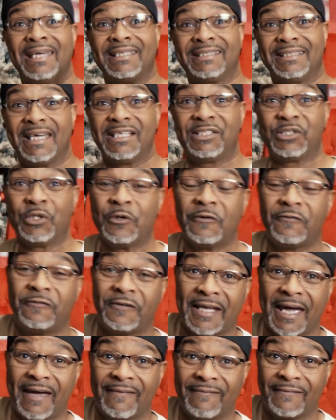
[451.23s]
stay tuned
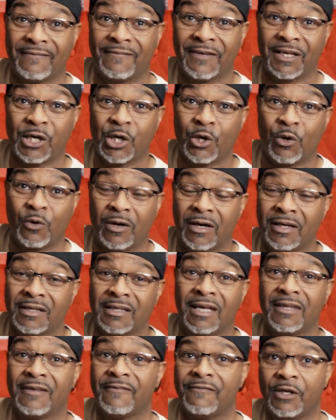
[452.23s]
for that video,
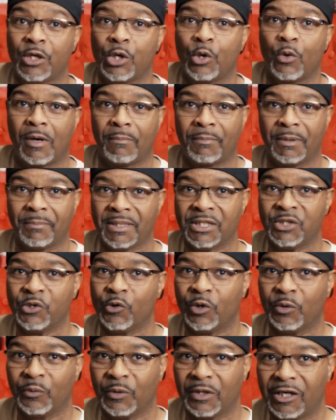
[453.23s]
another video I'm gonna be
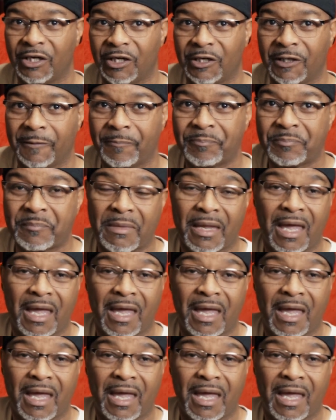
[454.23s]
doing with her.